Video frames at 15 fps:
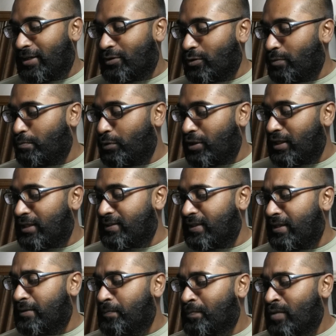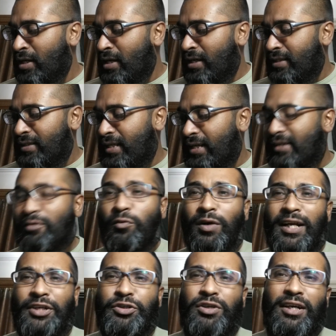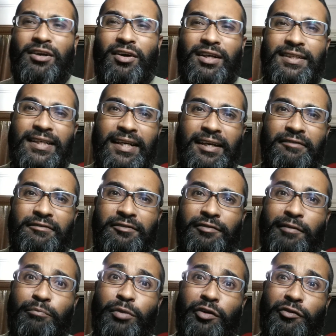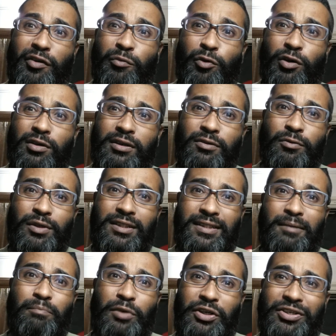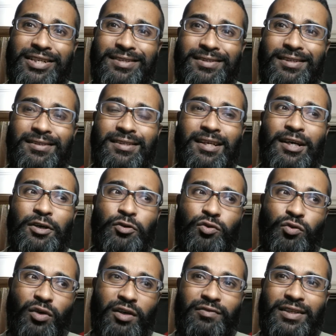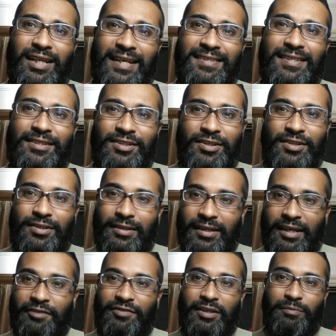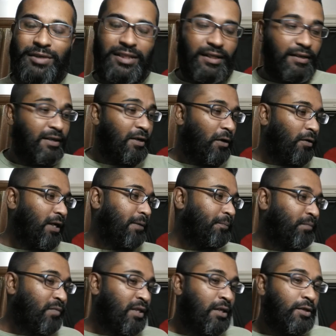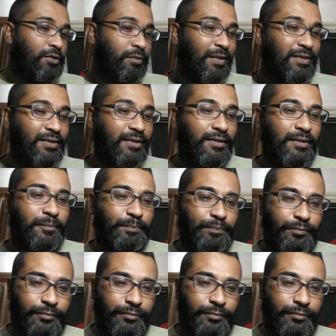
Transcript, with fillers: all right so putting aside that one actually I got as a gift from Perfume World with some purchases. So one of the nice sisters gifted me that. Alright, so basically